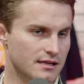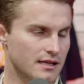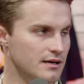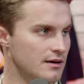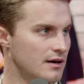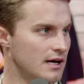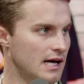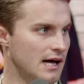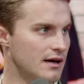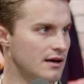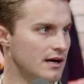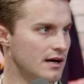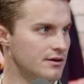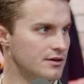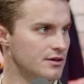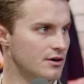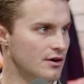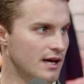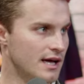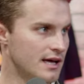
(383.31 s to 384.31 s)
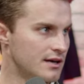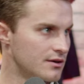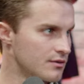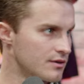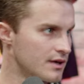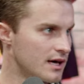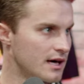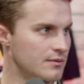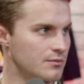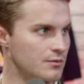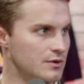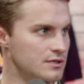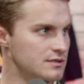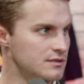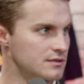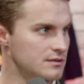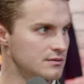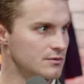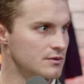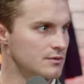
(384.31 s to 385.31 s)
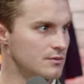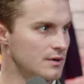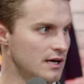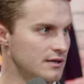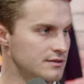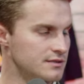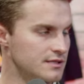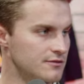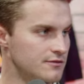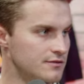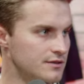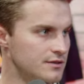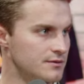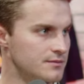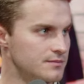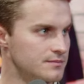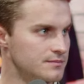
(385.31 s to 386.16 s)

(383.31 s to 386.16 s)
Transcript: Like, how do y'all handle that, and how does that feel?